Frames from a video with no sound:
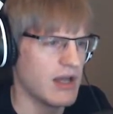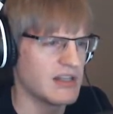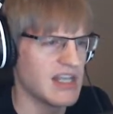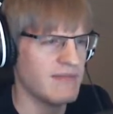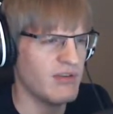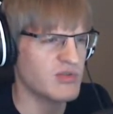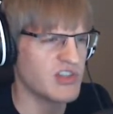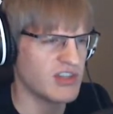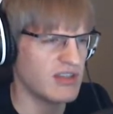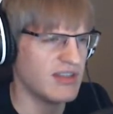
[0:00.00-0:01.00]
Temp Village was
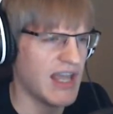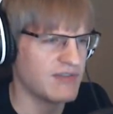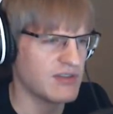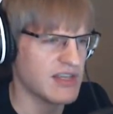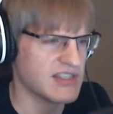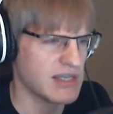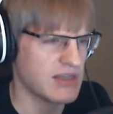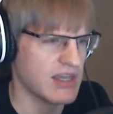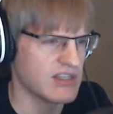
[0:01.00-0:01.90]
on the left of this, I think.